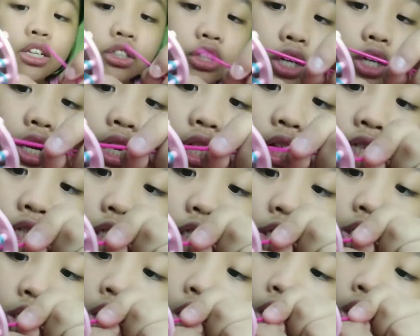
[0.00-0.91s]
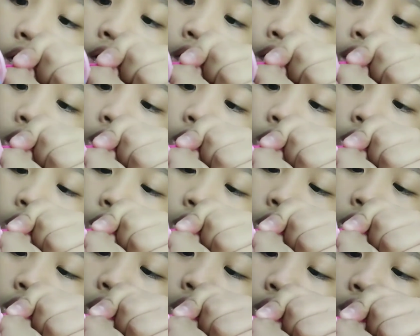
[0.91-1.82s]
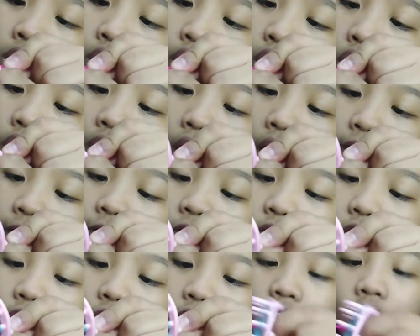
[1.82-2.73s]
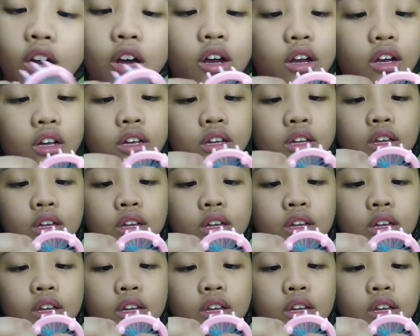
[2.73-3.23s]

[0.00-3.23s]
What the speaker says: just look at the